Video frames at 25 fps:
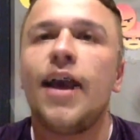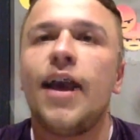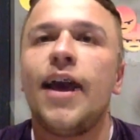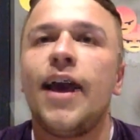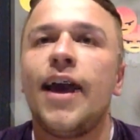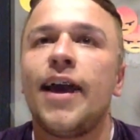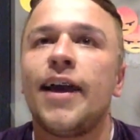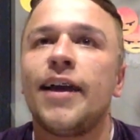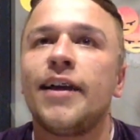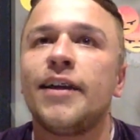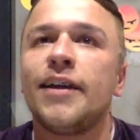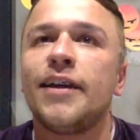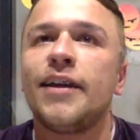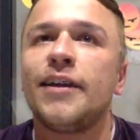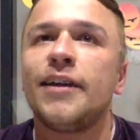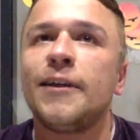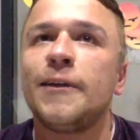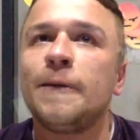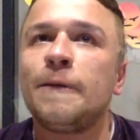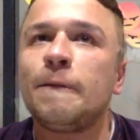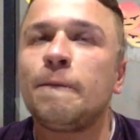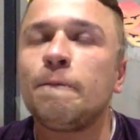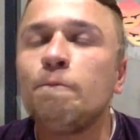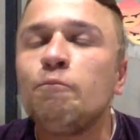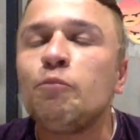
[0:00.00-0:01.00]
And
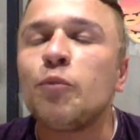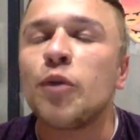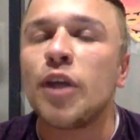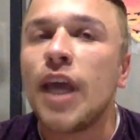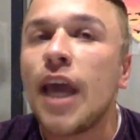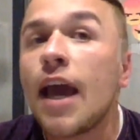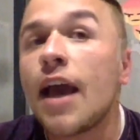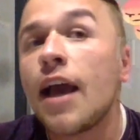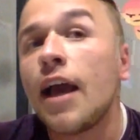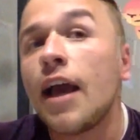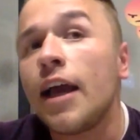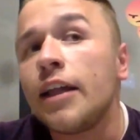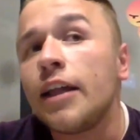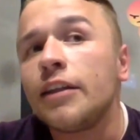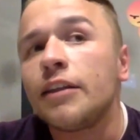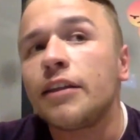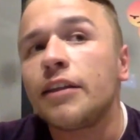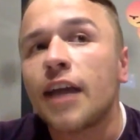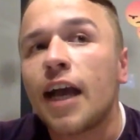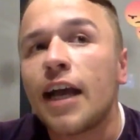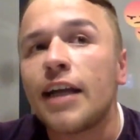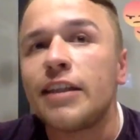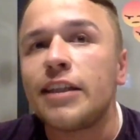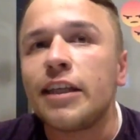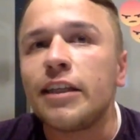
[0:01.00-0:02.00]
yeah, and
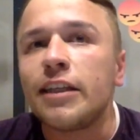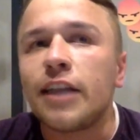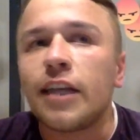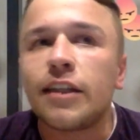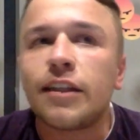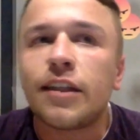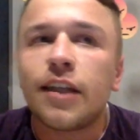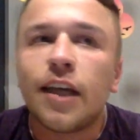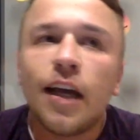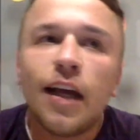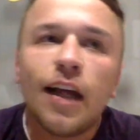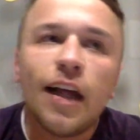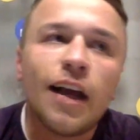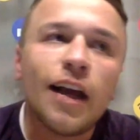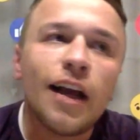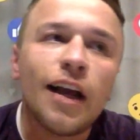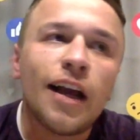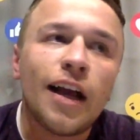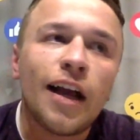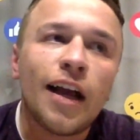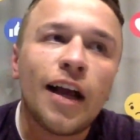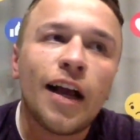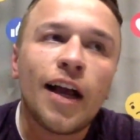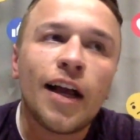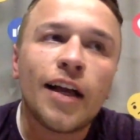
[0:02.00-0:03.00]
I think that
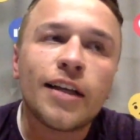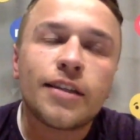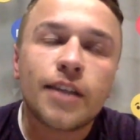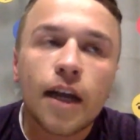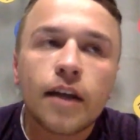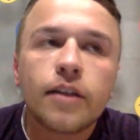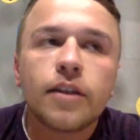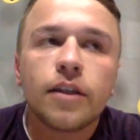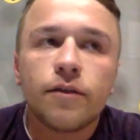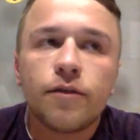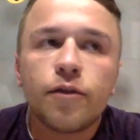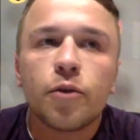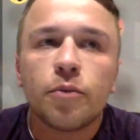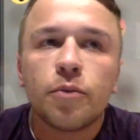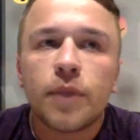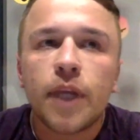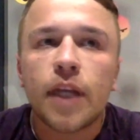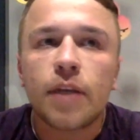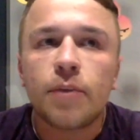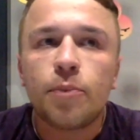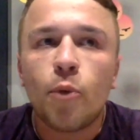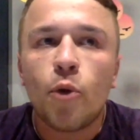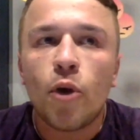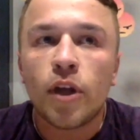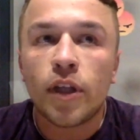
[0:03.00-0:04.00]
uh, starting from that
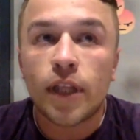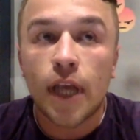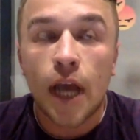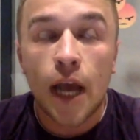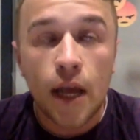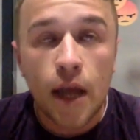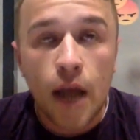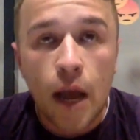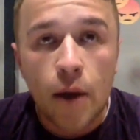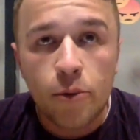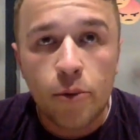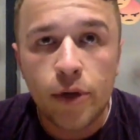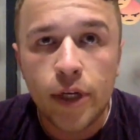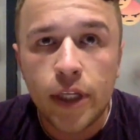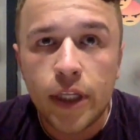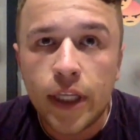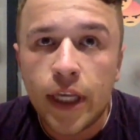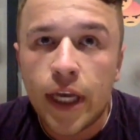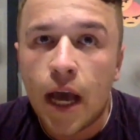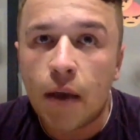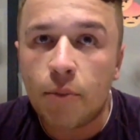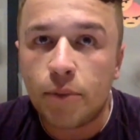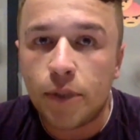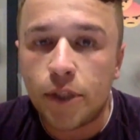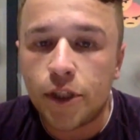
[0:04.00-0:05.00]
point, I, I really
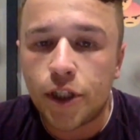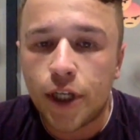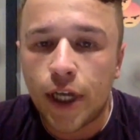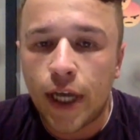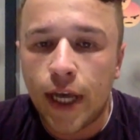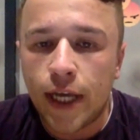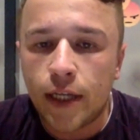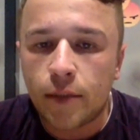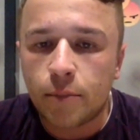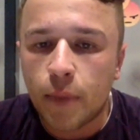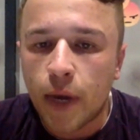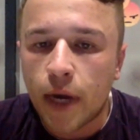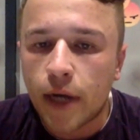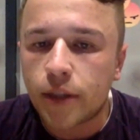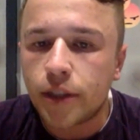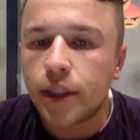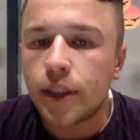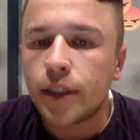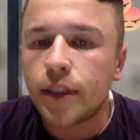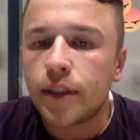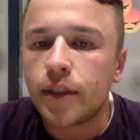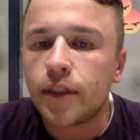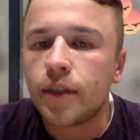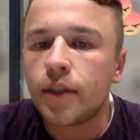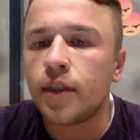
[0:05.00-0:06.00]
appreciate Martin